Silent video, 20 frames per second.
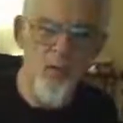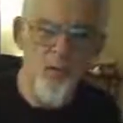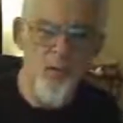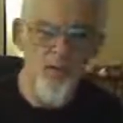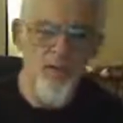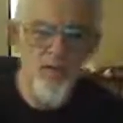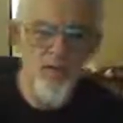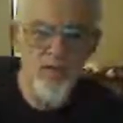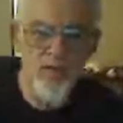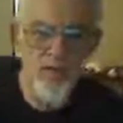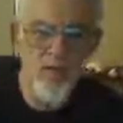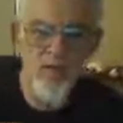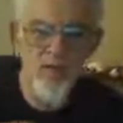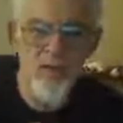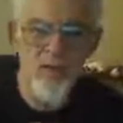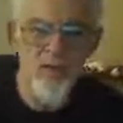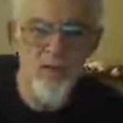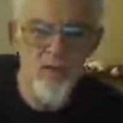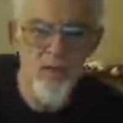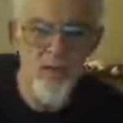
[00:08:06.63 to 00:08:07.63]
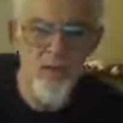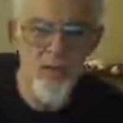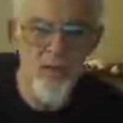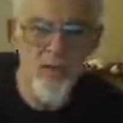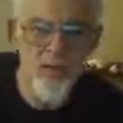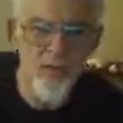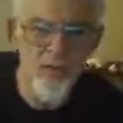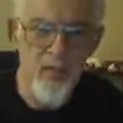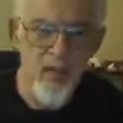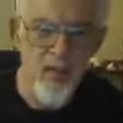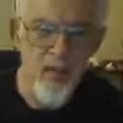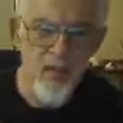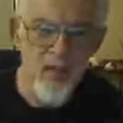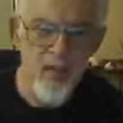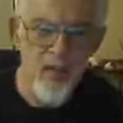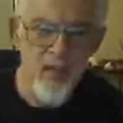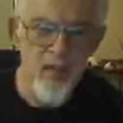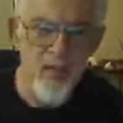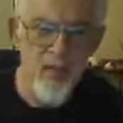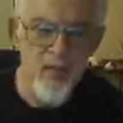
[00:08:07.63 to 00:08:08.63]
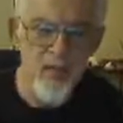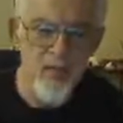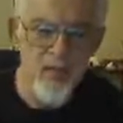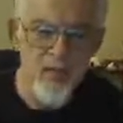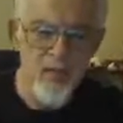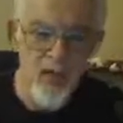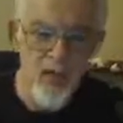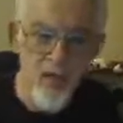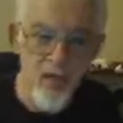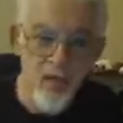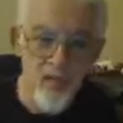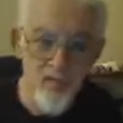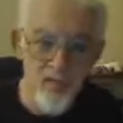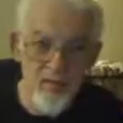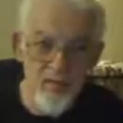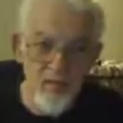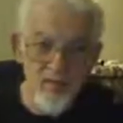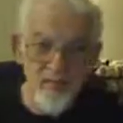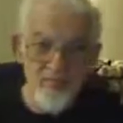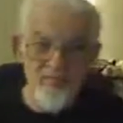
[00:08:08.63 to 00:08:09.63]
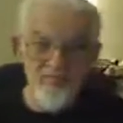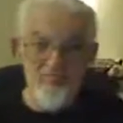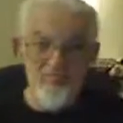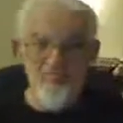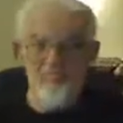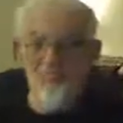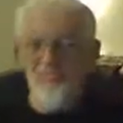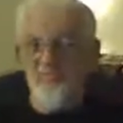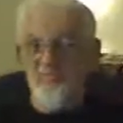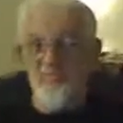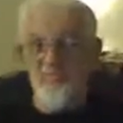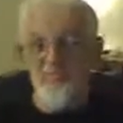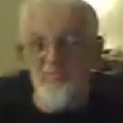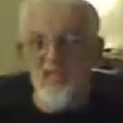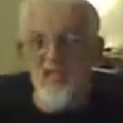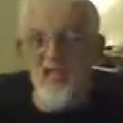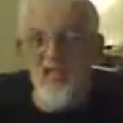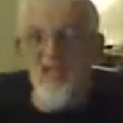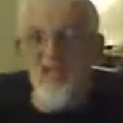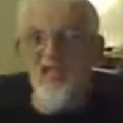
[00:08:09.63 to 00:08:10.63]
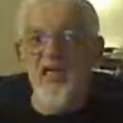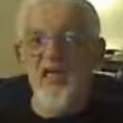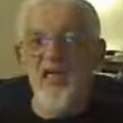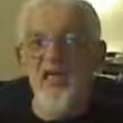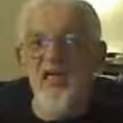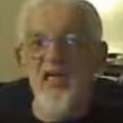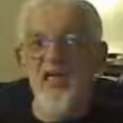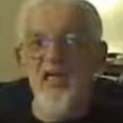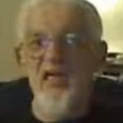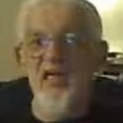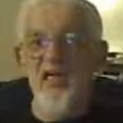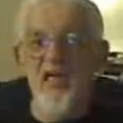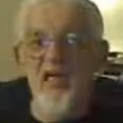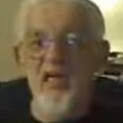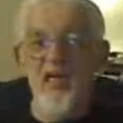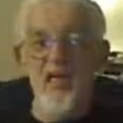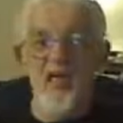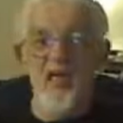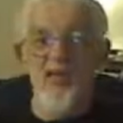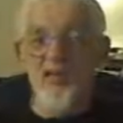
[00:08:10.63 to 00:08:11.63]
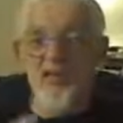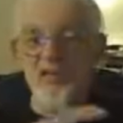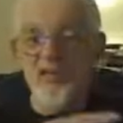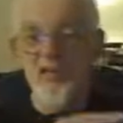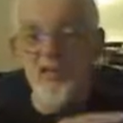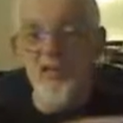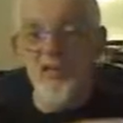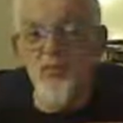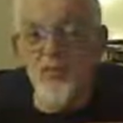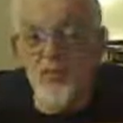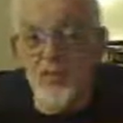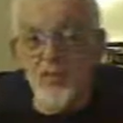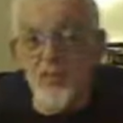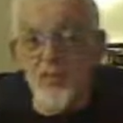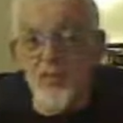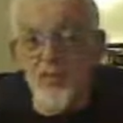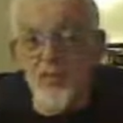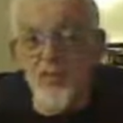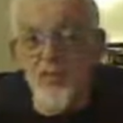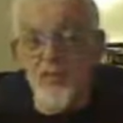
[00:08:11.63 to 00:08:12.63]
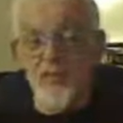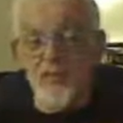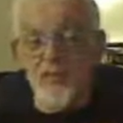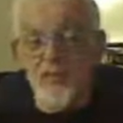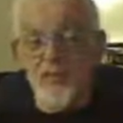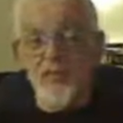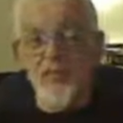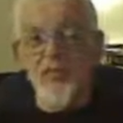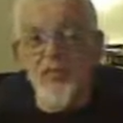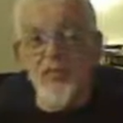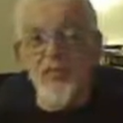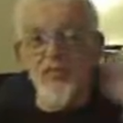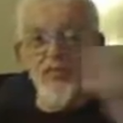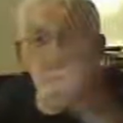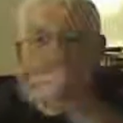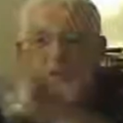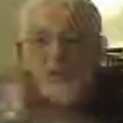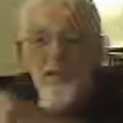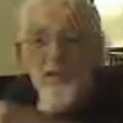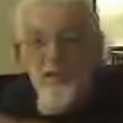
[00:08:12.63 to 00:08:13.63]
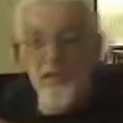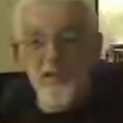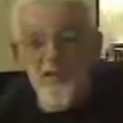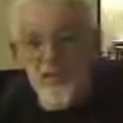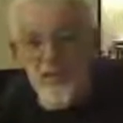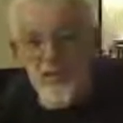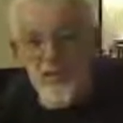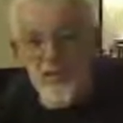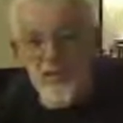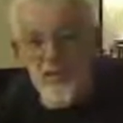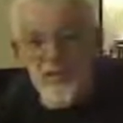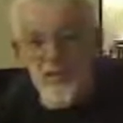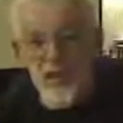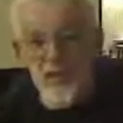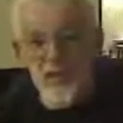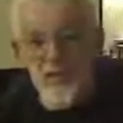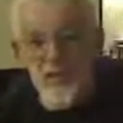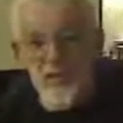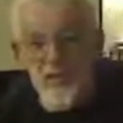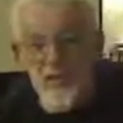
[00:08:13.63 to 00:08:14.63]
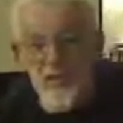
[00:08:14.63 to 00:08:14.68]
open this up, and they'll open up that, and they can get to your heart. I just seen what they did on that side, and I seen what they did on this side.